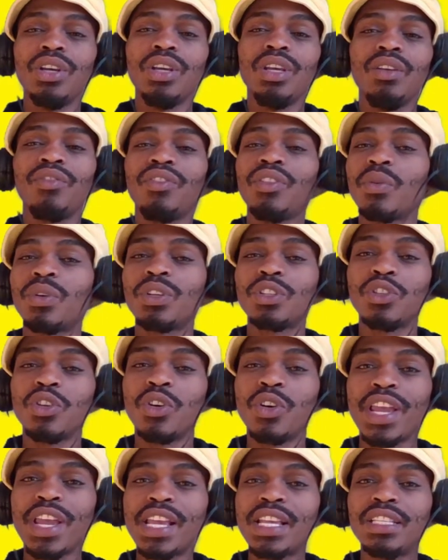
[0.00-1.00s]
If there was
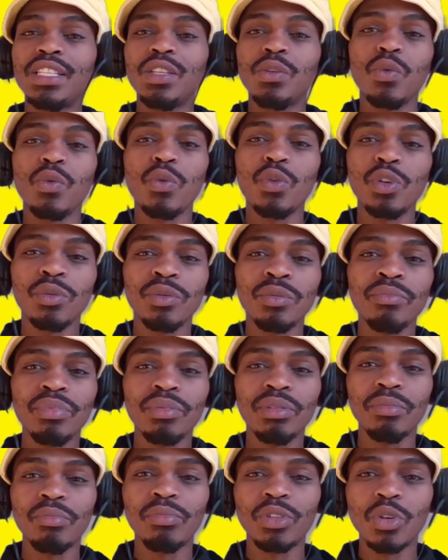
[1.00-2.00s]
no ANC, we wouldn't
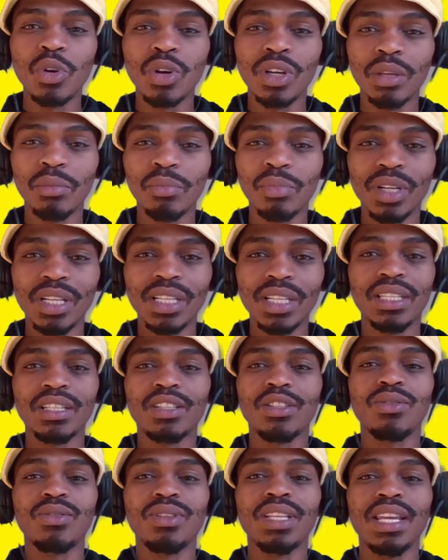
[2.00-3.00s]
be talking
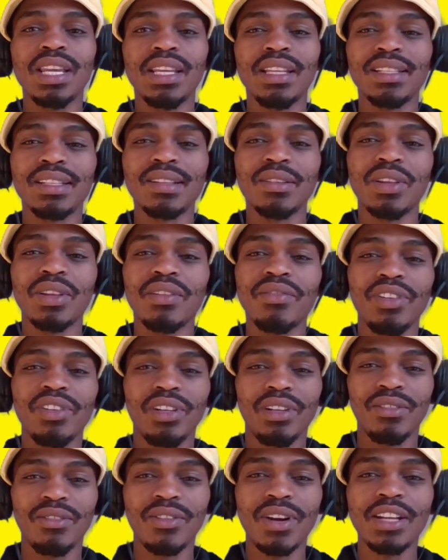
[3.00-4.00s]
politics today in South
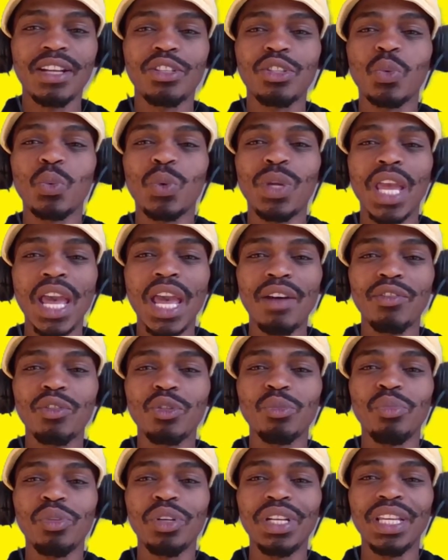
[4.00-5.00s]
Africa, right? So we have
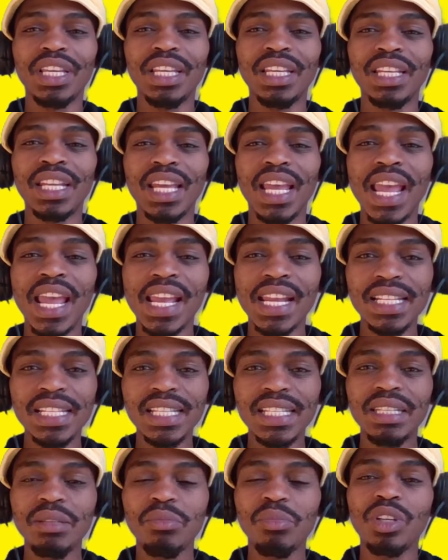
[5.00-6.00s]
to bring in
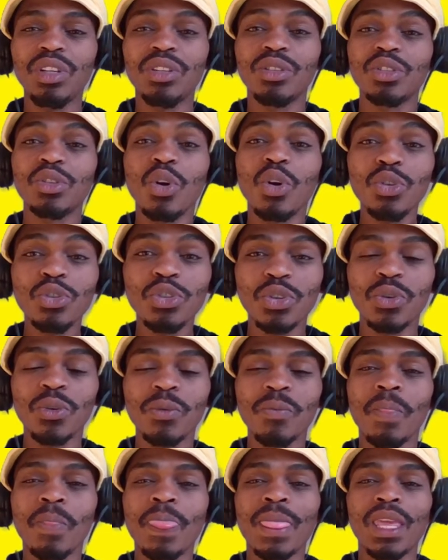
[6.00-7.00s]
ANC, because also,
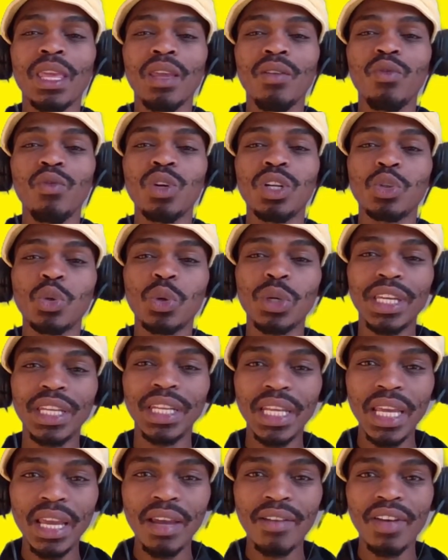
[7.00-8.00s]
if we are
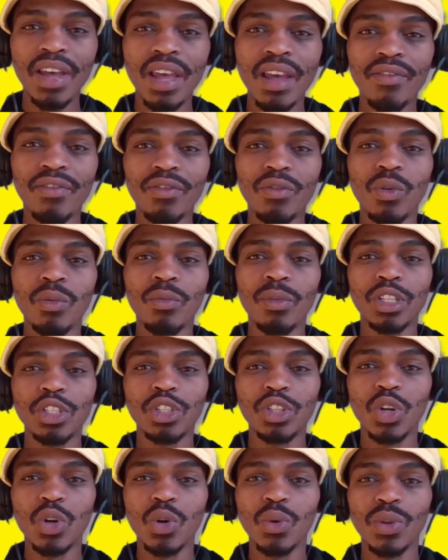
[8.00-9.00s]
talking EFF, we
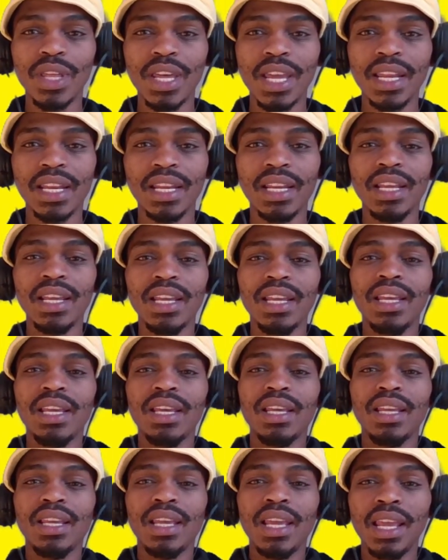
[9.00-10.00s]
must know that
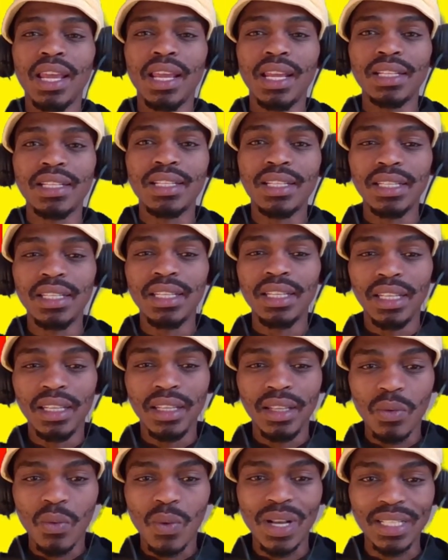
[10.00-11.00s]
ANC
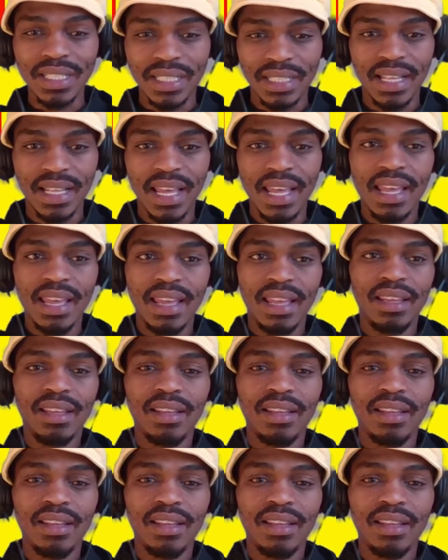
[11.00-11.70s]
was there